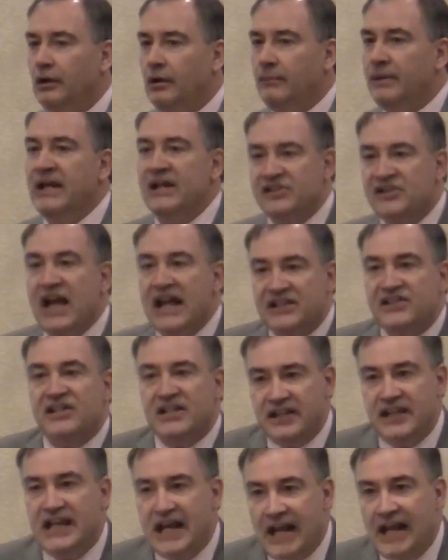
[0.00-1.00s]
Because that's
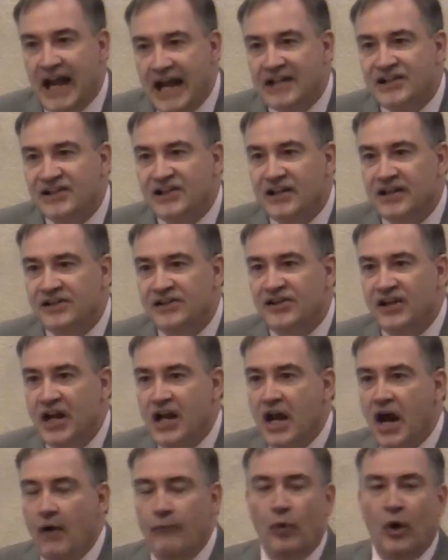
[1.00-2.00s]
in essence
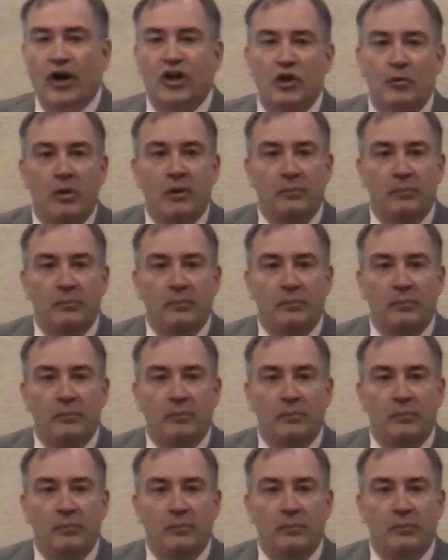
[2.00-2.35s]
of where you